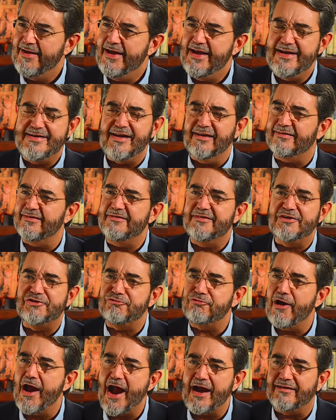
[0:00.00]
It doesn't
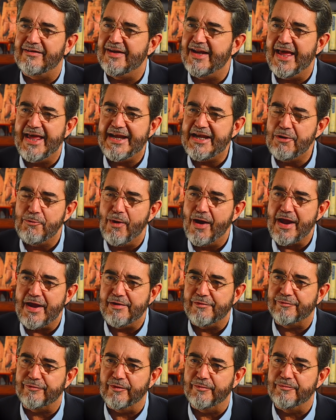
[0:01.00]
detract in any
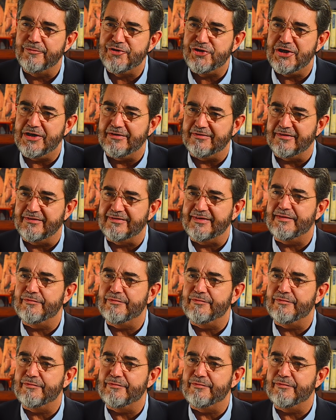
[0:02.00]
way from Jesus.